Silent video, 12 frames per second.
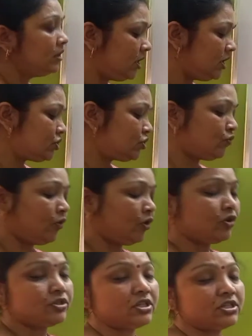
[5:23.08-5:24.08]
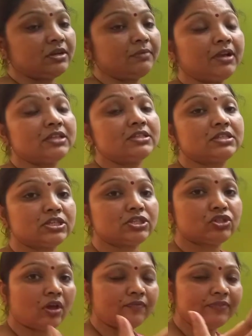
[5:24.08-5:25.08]
These two photosystems
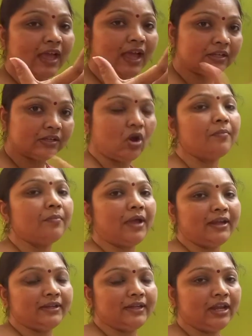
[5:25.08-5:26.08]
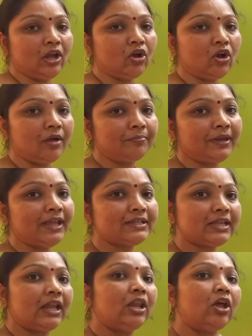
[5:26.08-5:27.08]
consist of that antenna complex
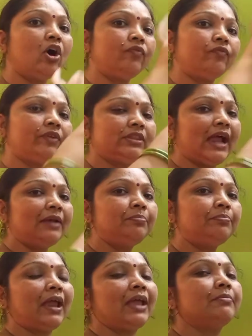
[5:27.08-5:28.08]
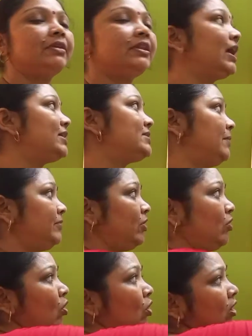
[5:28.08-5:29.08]
along with that primary
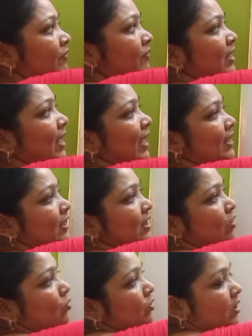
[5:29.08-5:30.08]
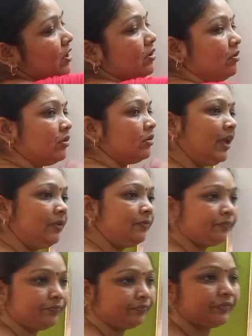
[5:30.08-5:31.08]
acceptor. All will lie here only. Okay.
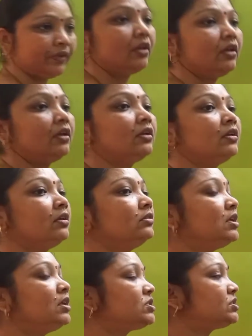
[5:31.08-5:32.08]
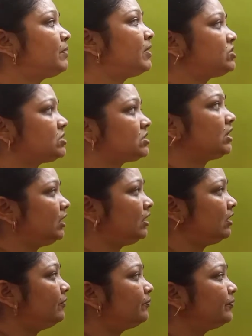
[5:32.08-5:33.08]
This much is
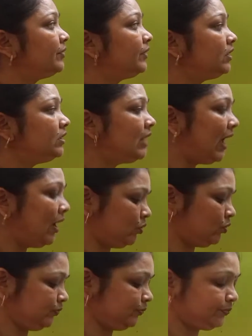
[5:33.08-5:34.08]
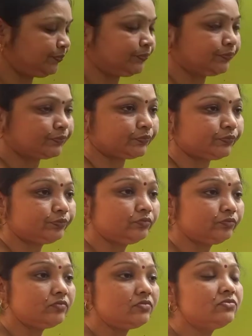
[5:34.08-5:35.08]
clear. Now,
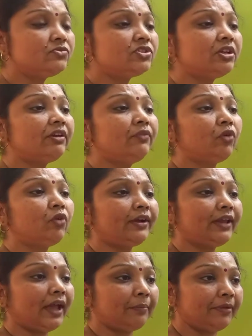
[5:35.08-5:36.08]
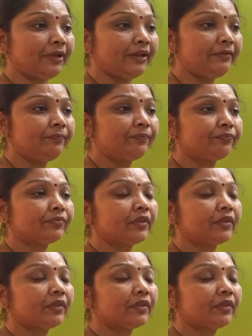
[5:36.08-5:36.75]
children, what happened